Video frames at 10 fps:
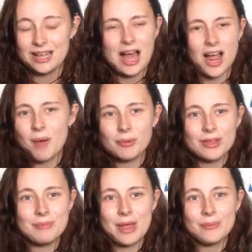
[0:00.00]
I can't
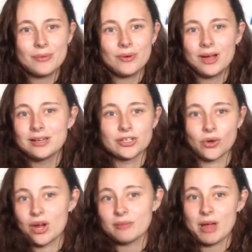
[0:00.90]
believe people are
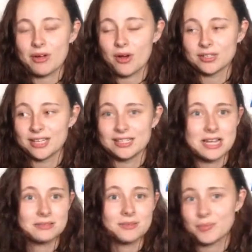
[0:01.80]
enjoying my content
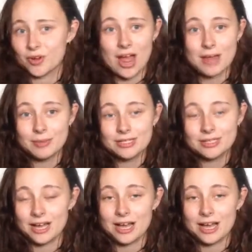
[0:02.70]
and subscribing.